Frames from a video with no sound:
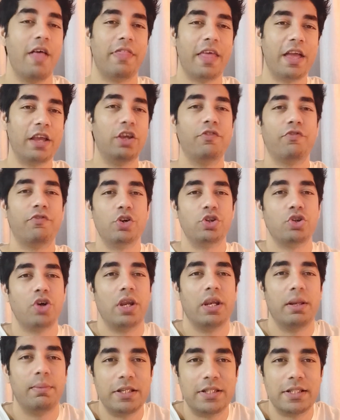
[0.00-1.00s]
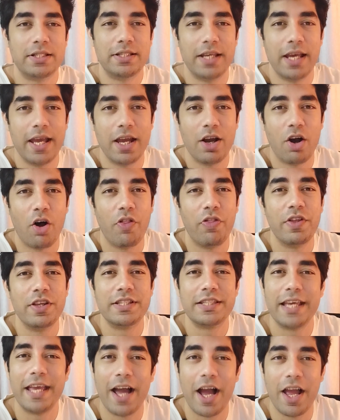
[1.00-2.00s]
Thank you for joining me today on
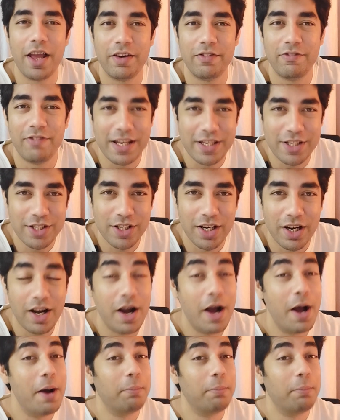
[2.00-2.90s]
this AI adventure.